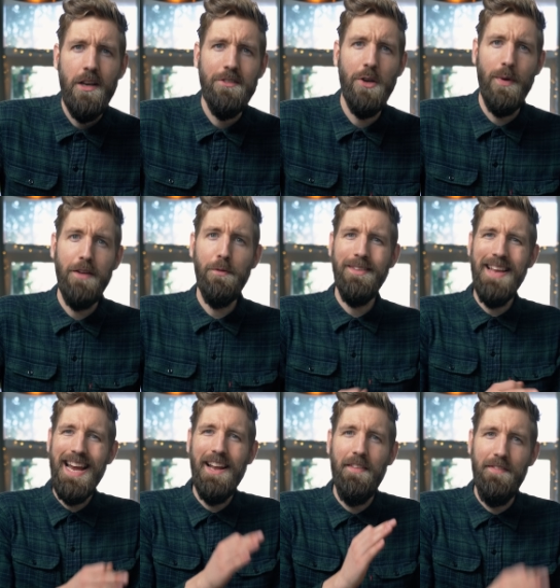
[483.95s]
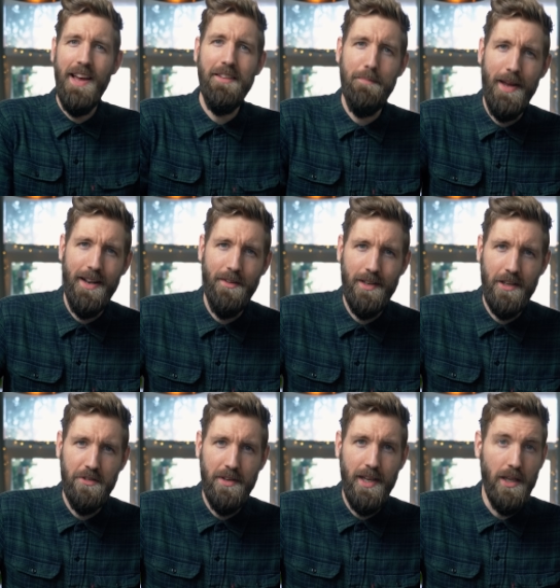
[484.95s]
So if we take that
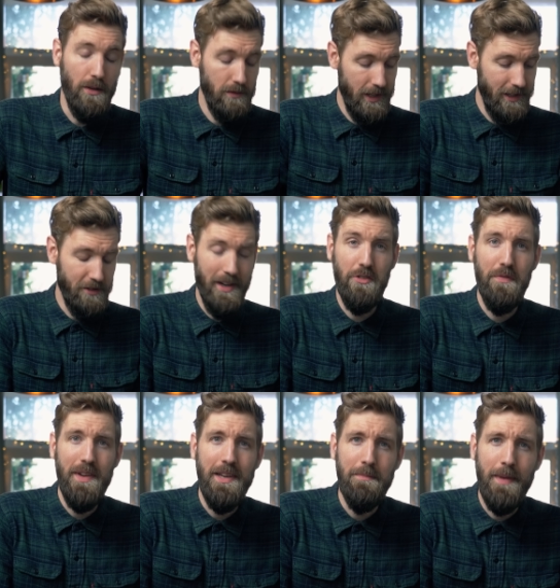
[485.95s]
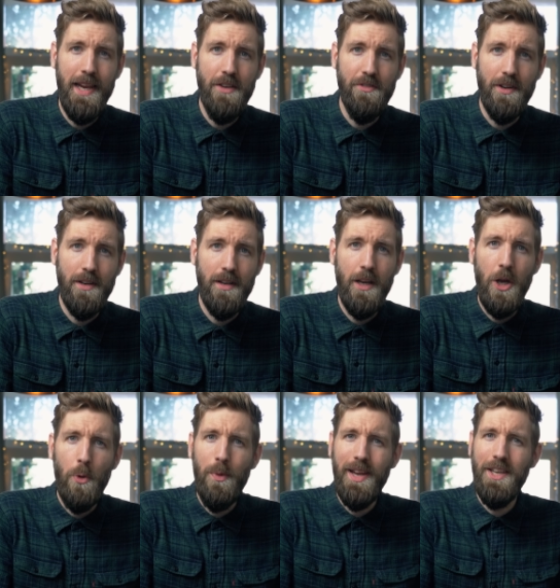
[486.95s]
pentatonic scale, in this case of E major,
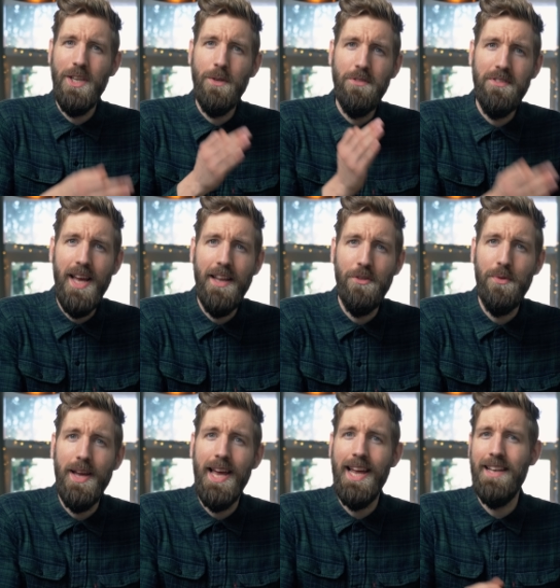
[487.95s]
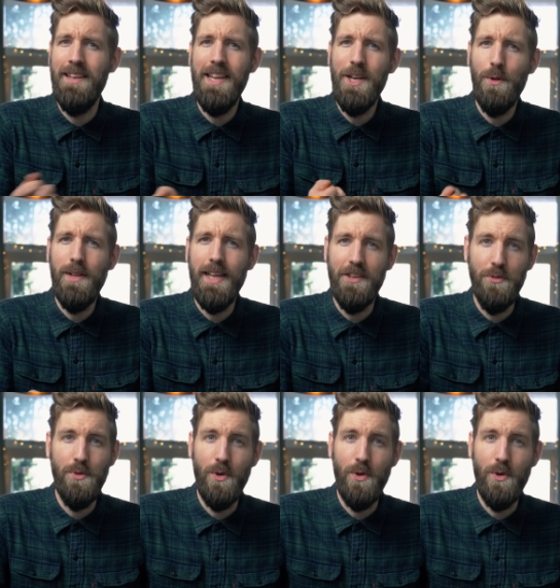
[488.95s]
we can use that to add little licks to